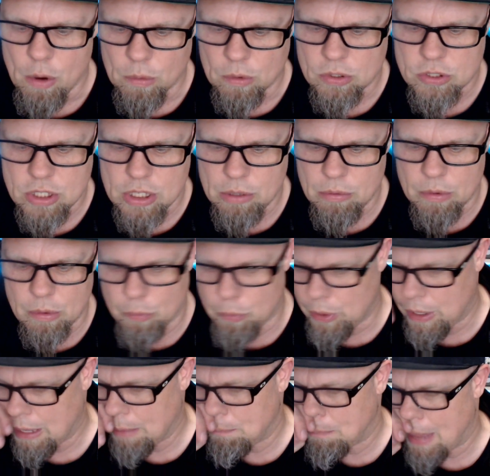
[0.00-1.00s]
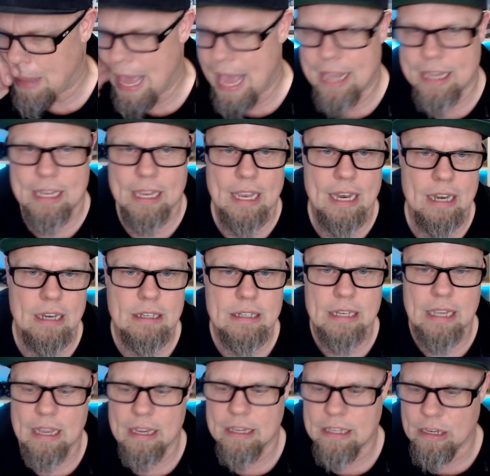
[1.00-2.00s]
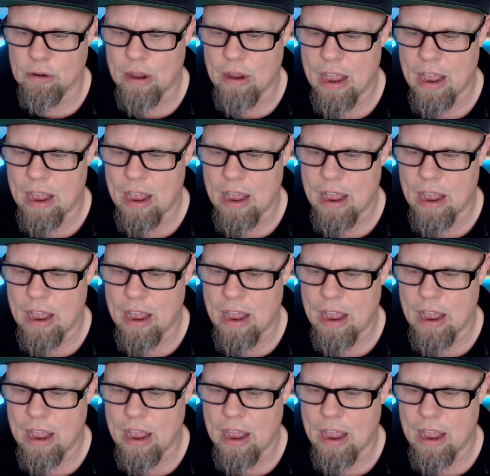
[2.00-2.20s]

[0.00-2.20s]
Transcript: We'll see when we get back and, you know,